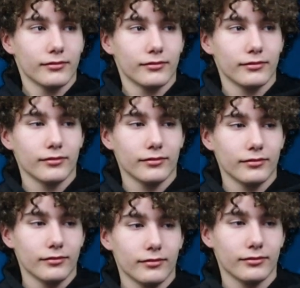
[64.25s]

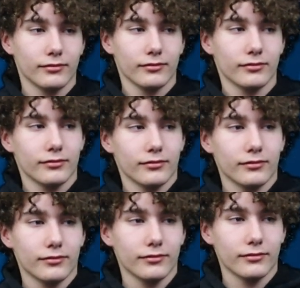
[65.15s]

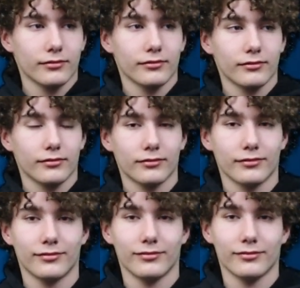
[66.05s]

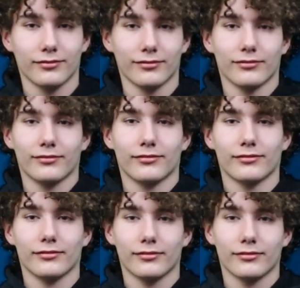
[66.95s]

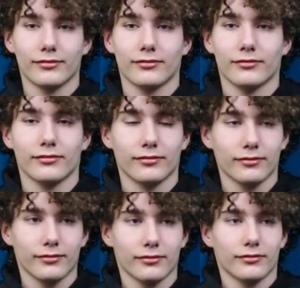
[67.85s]

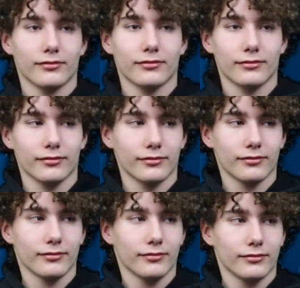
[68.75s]

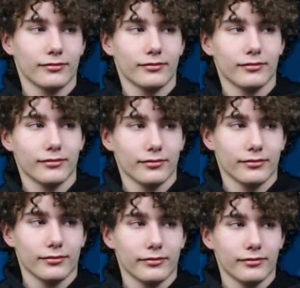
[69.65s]

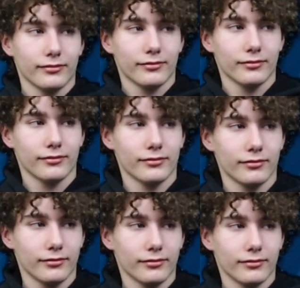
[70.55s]

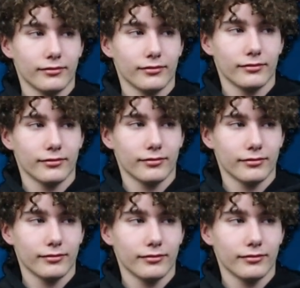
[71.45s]
This person isn't speaking.